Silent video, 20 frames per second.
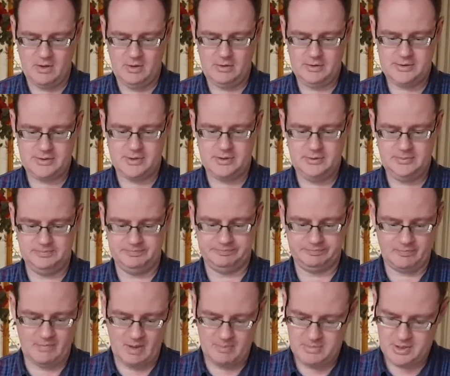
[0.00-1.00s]
also
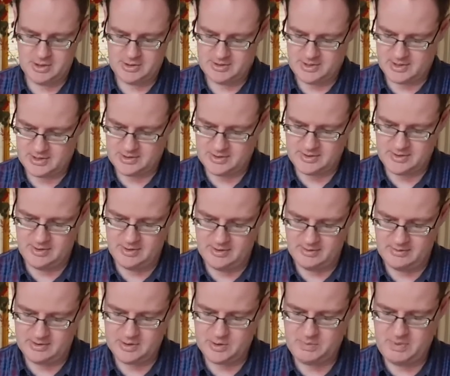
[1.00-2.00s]
because there's
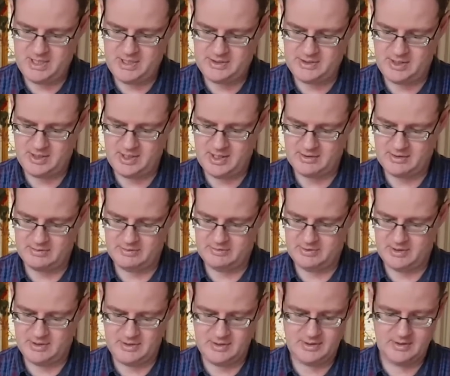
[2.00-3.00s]
the spacing at
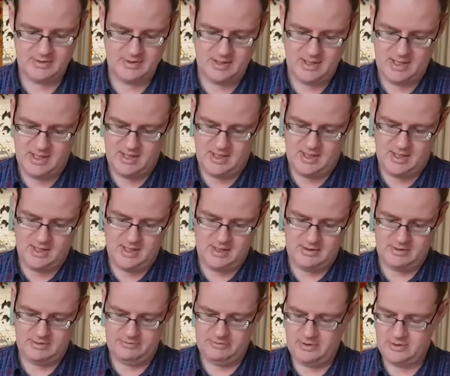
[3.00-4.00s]
the
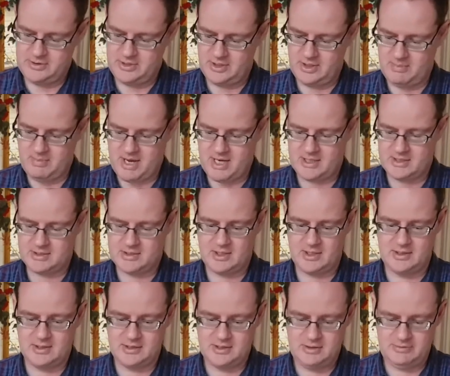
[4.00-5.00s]
front and the back is
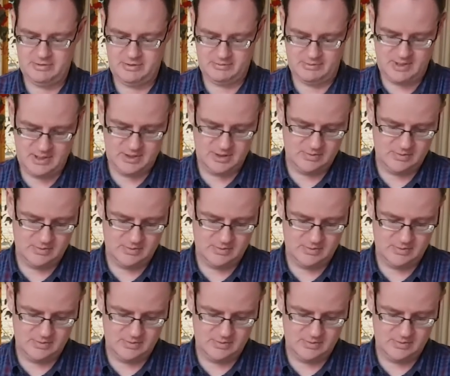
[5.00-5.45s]
slightly different, right?